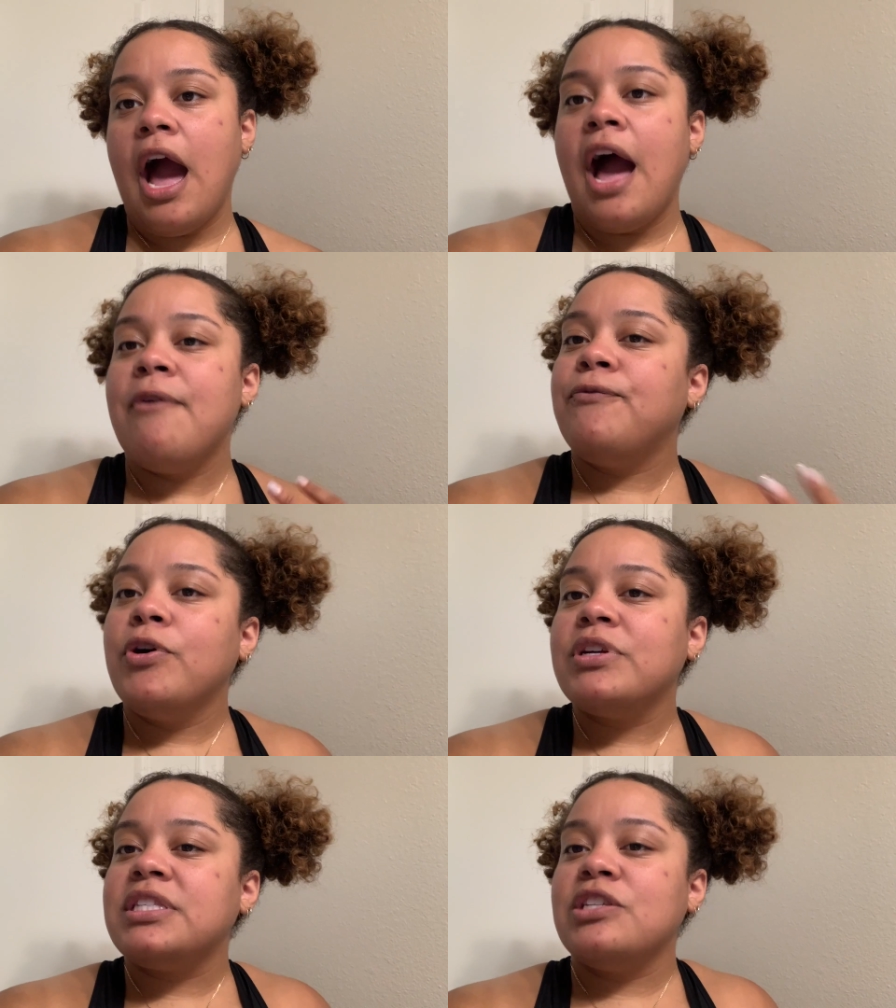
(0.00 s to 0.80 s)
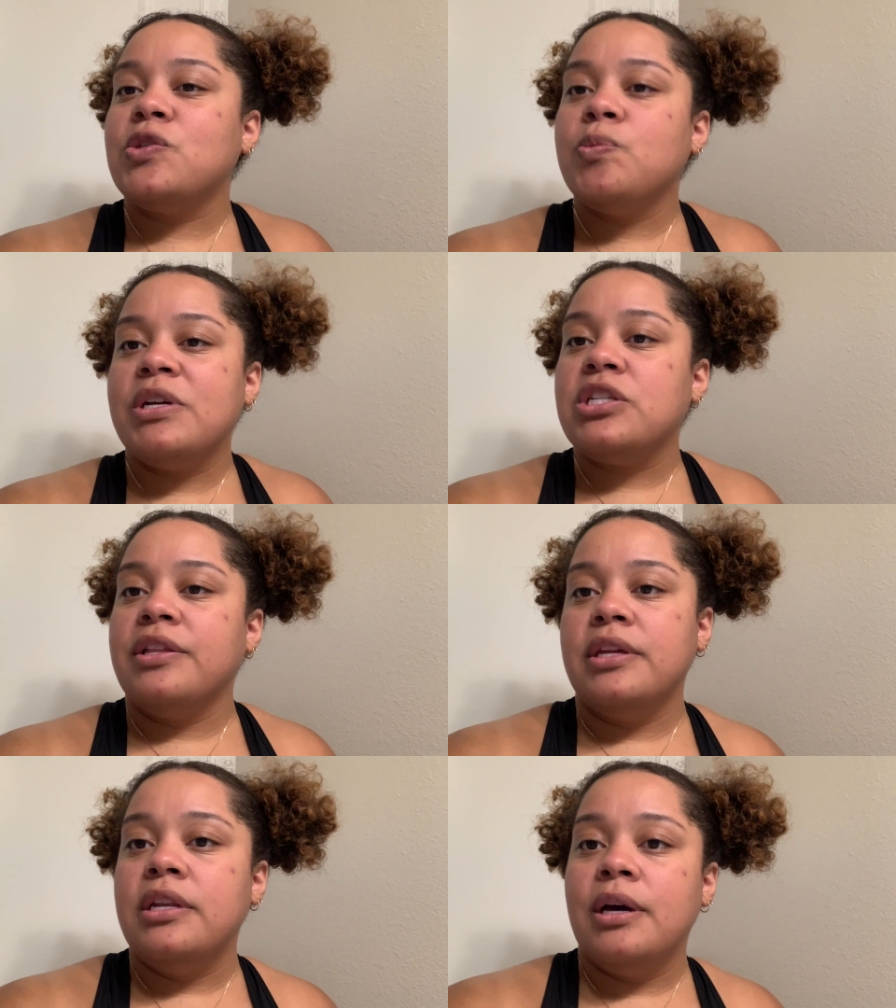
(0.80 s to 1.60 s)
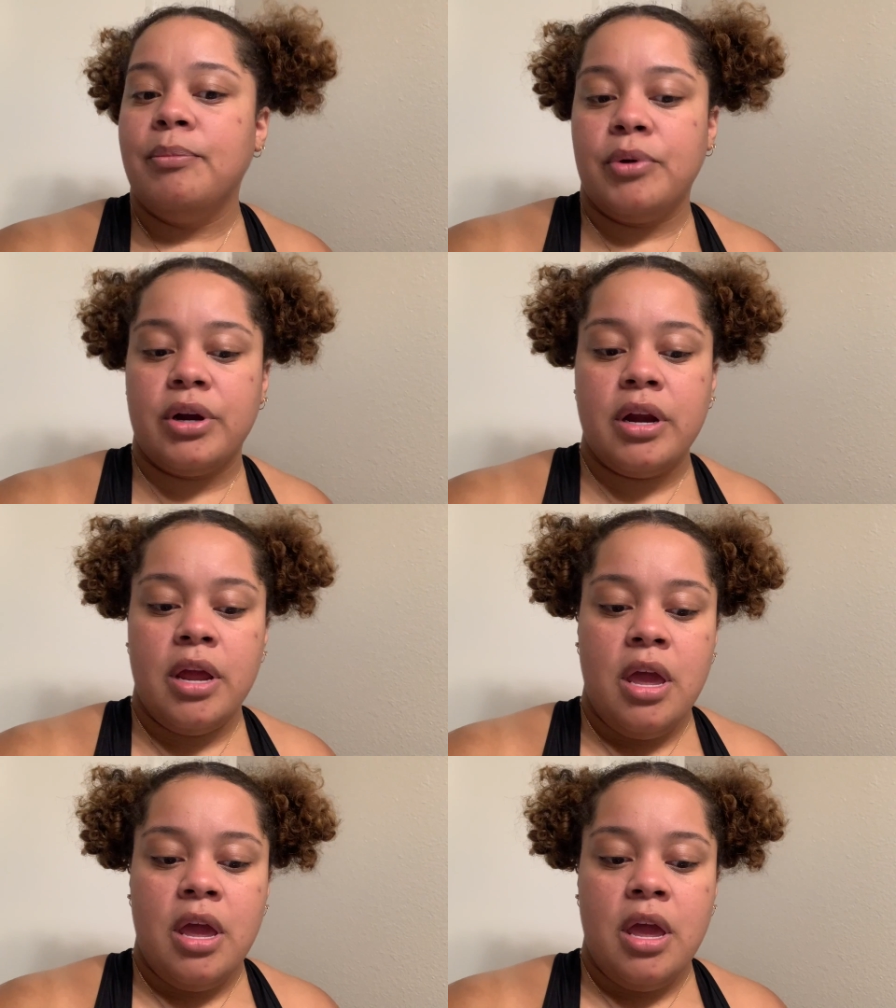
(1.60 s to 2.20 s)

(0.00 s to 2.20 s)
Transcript: I'm focusing too much on the number.